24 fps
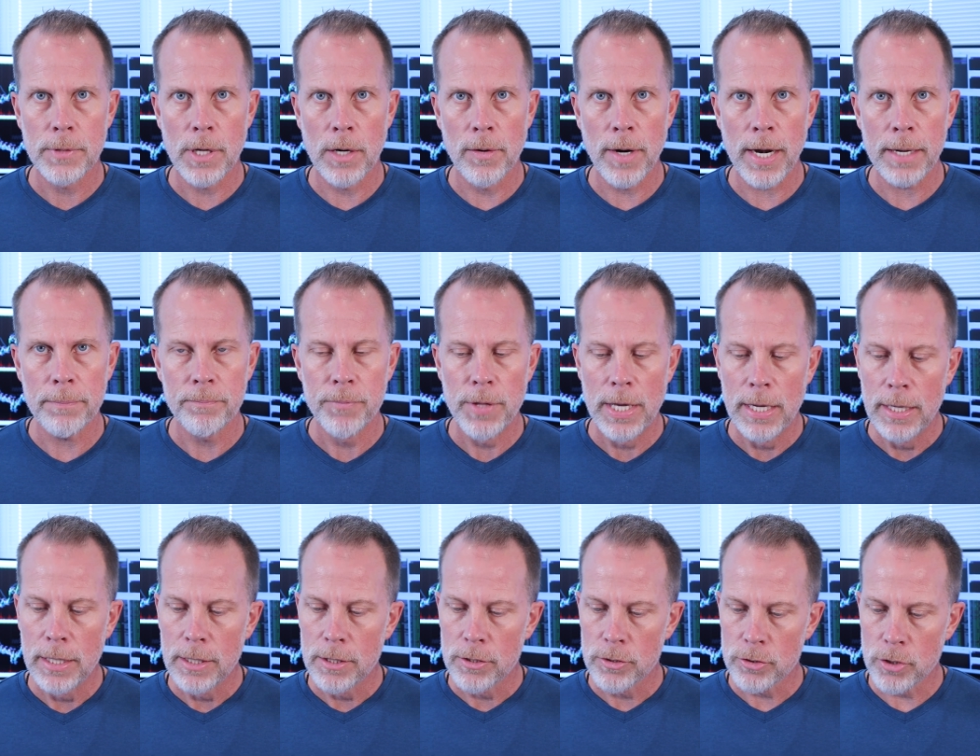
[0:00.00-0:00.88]
All right?
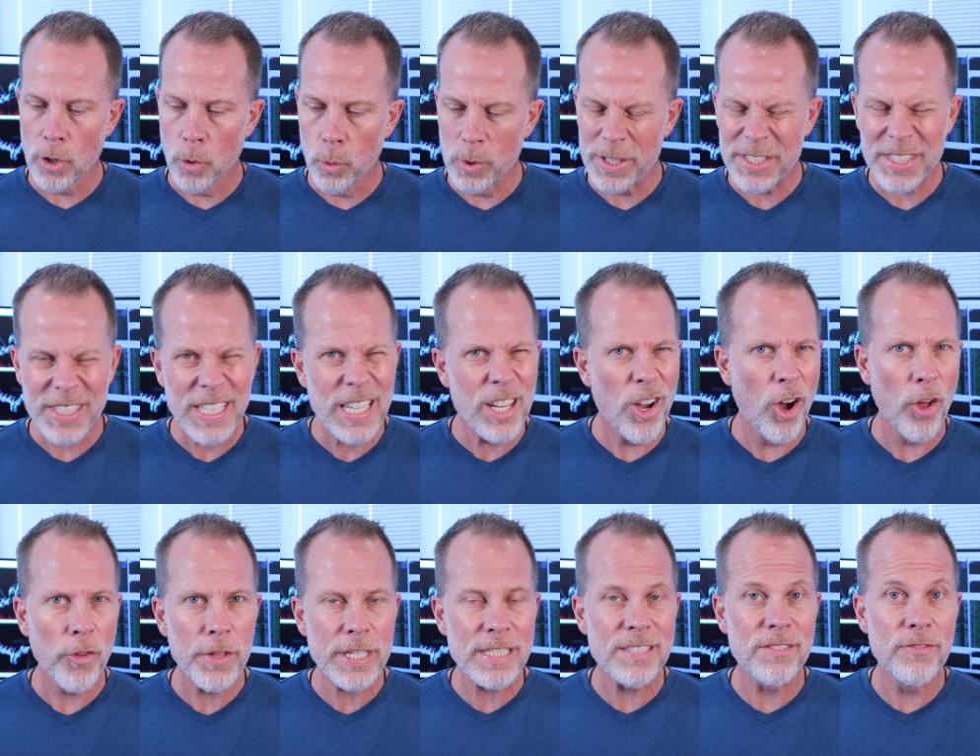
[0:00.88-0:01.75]
So we're seeing
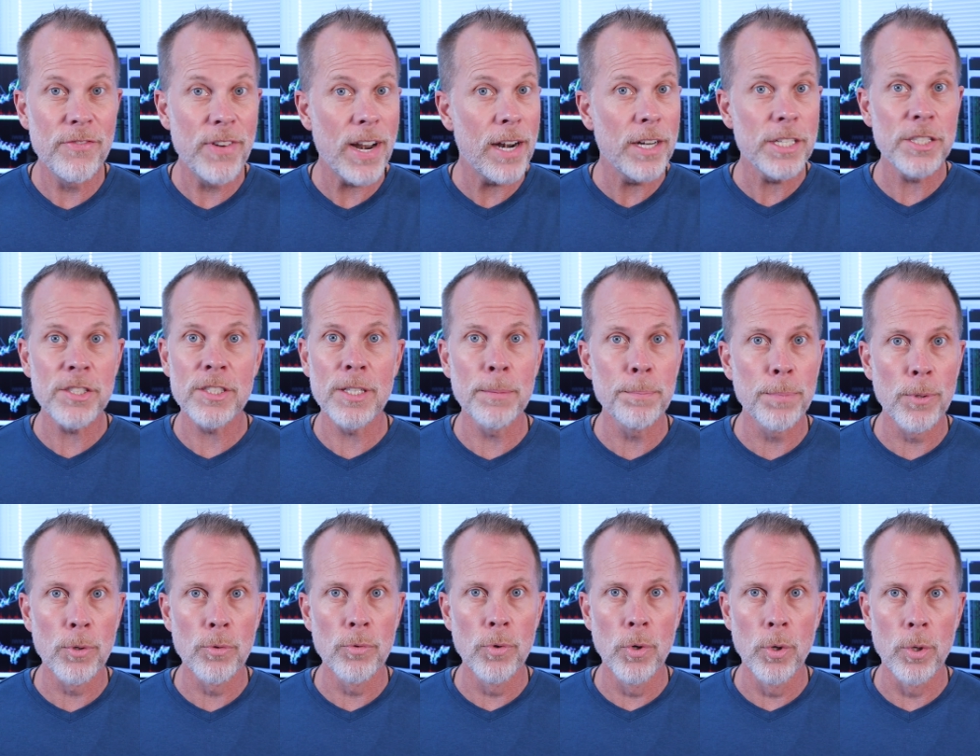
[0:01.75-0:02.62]
all these very
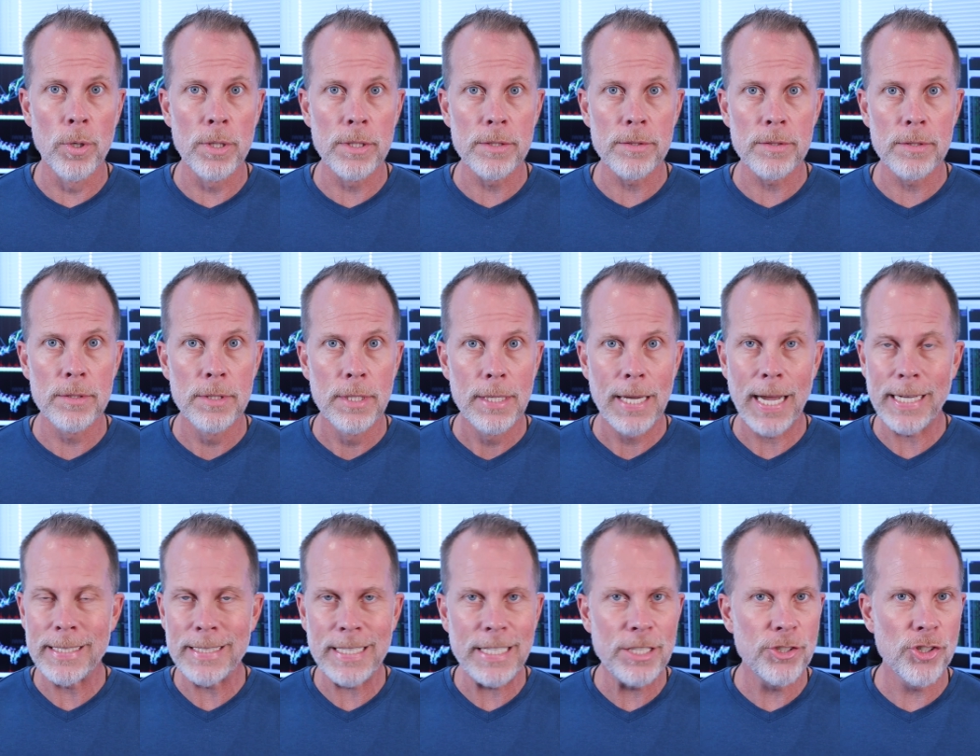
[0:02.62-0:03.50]
simple rules.
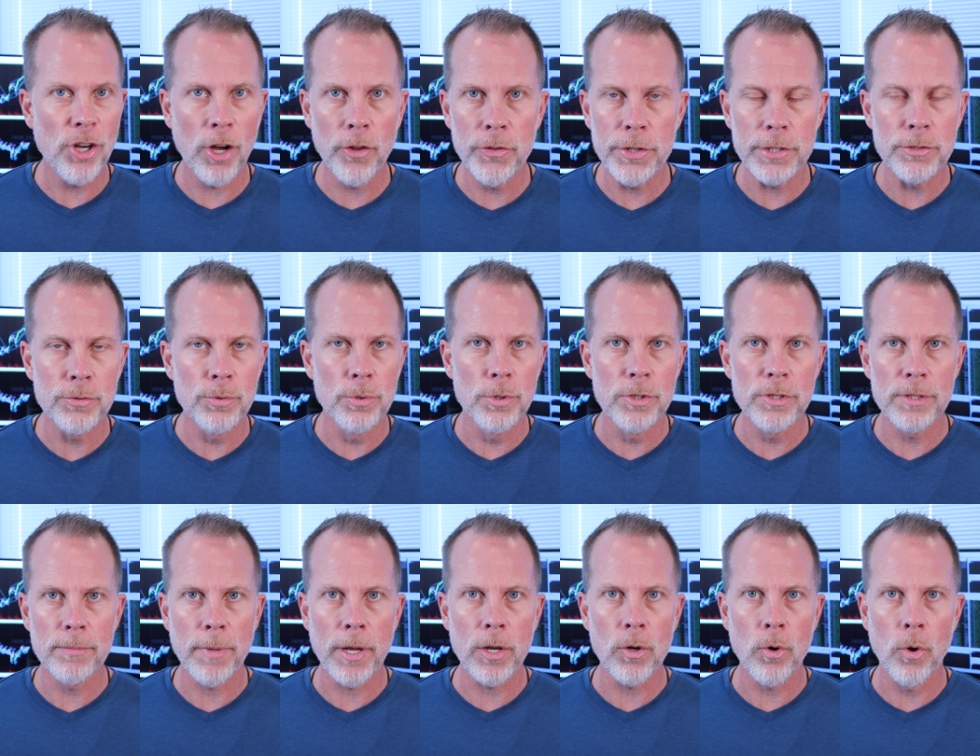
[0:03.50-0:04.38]
I teach all these
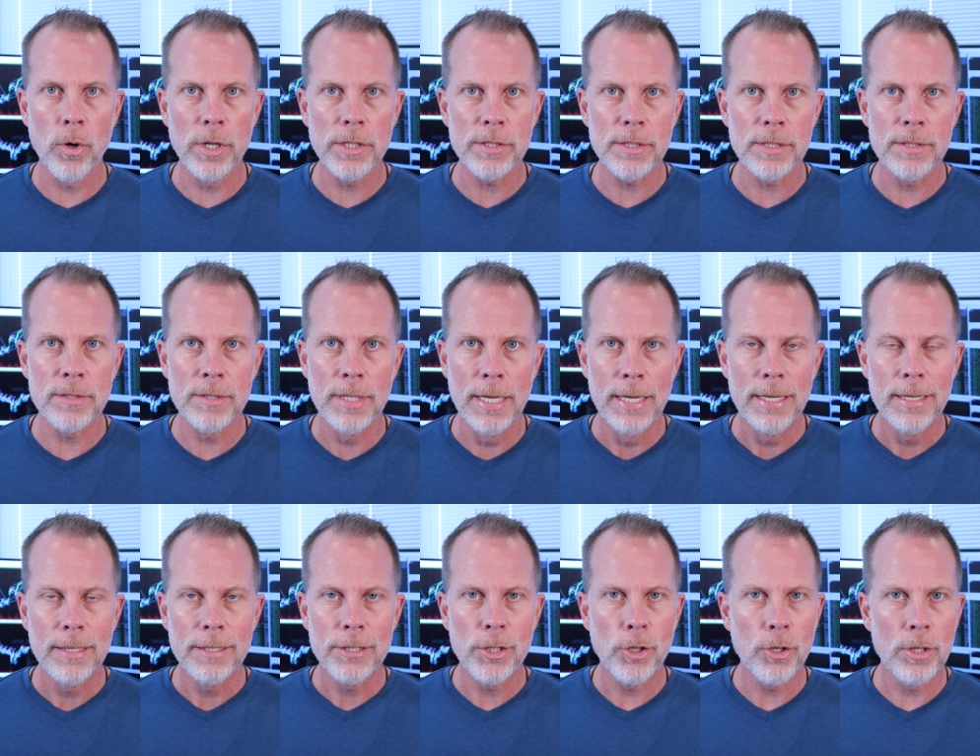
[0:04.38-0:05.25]
rules in my courses.
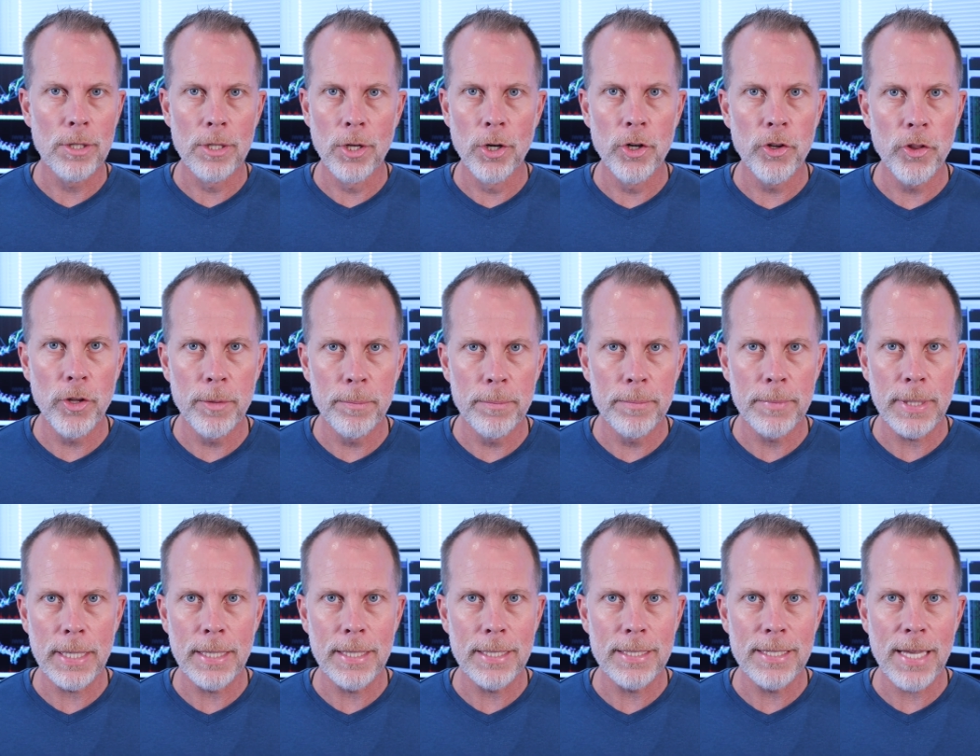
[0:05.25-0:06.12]
You can learn
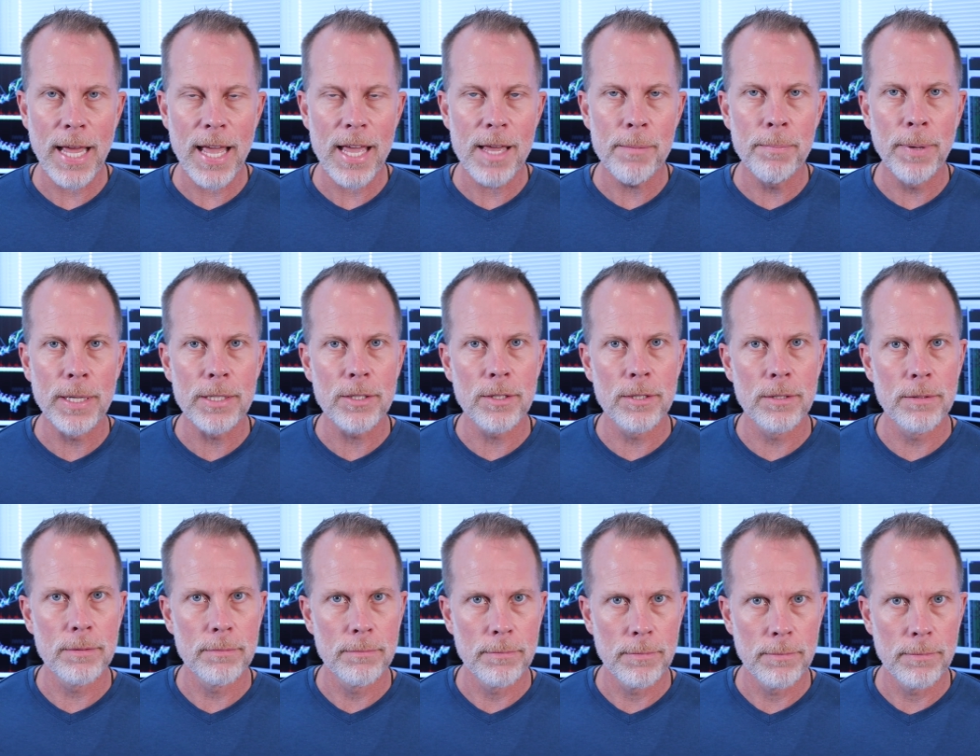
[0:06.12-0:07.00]
them in a day, but
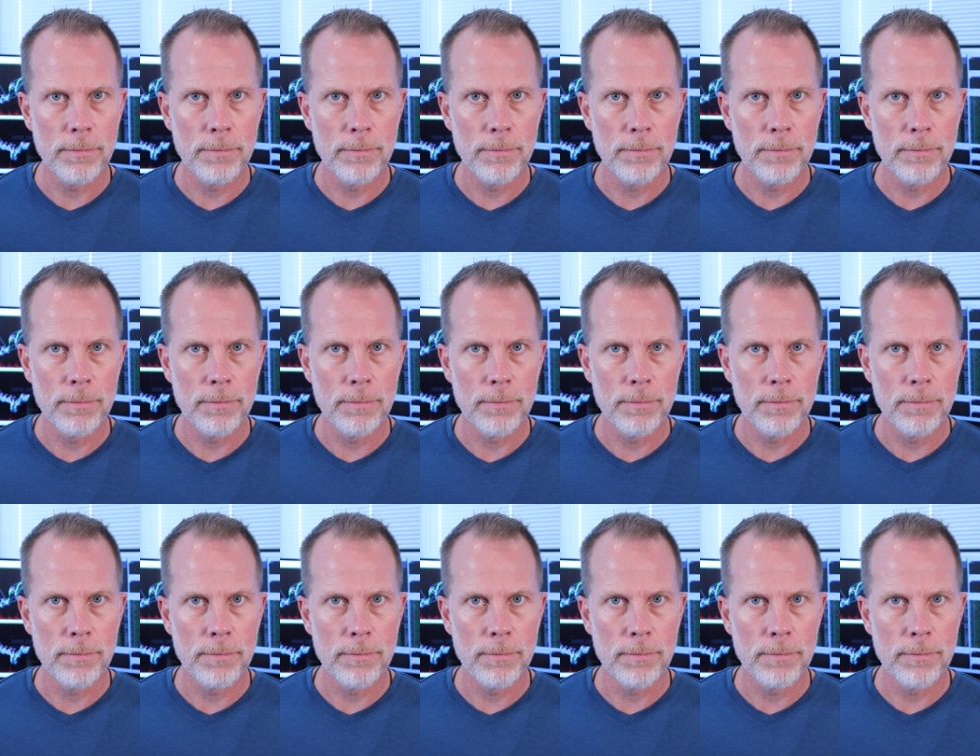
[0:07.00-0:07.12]
to